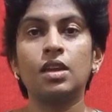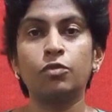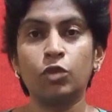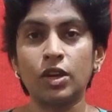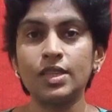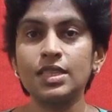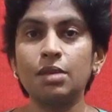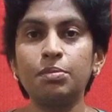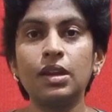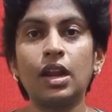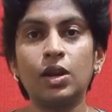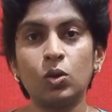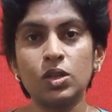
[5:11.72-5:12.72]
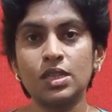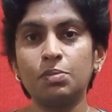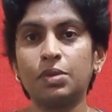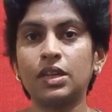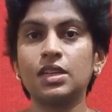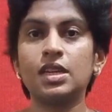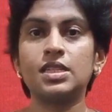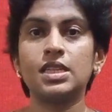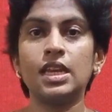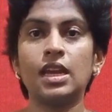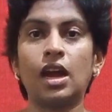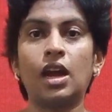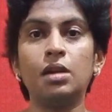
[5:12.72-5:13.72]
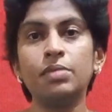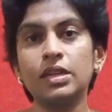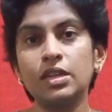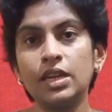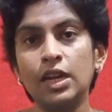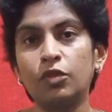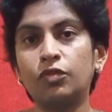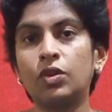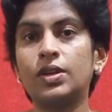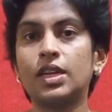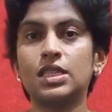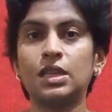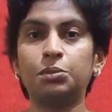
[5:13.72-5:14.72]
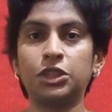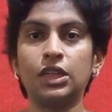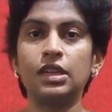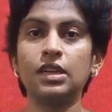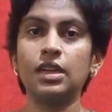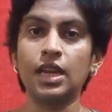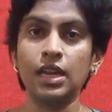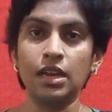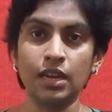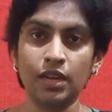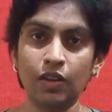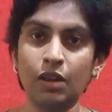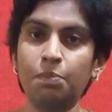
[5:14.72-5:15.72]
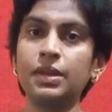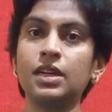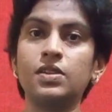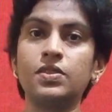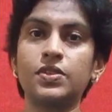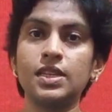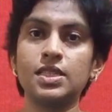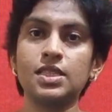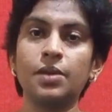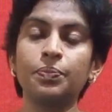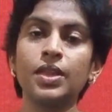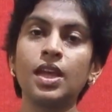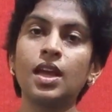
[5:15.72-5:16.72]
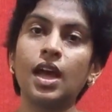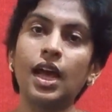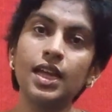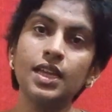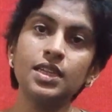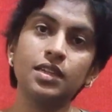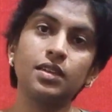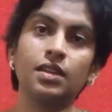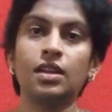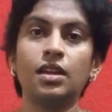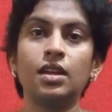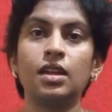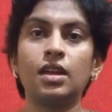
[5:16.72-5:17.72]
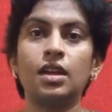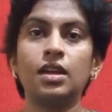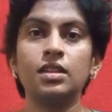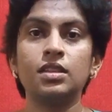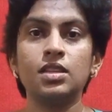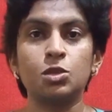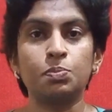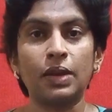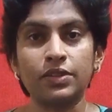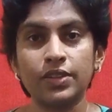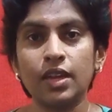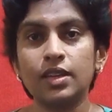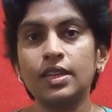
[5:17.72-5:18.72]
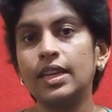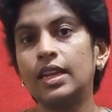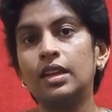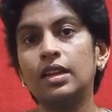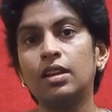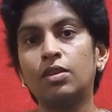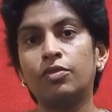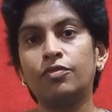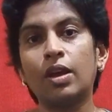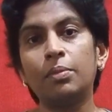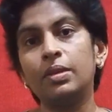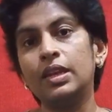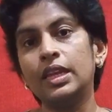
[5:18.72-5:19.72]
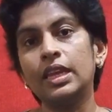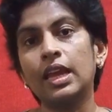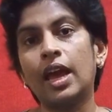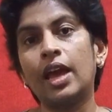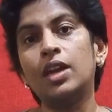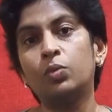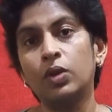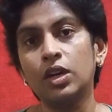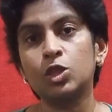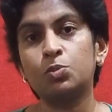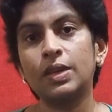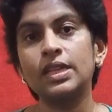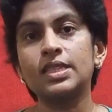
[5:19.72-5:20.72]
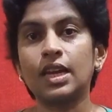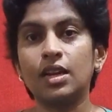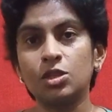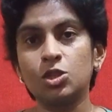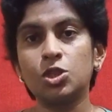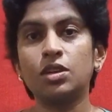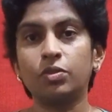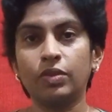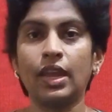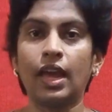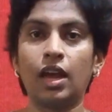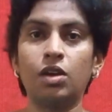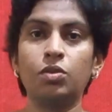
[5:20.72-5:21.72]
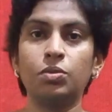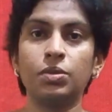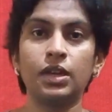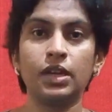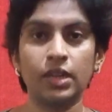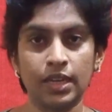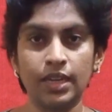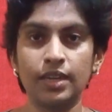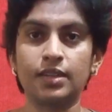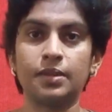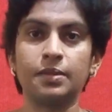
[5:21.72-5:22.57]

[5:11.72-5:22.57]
For example, adolescent pregnancy, unmet need of contraception in developing countries, and this patriarchal family and workspace culture we have here.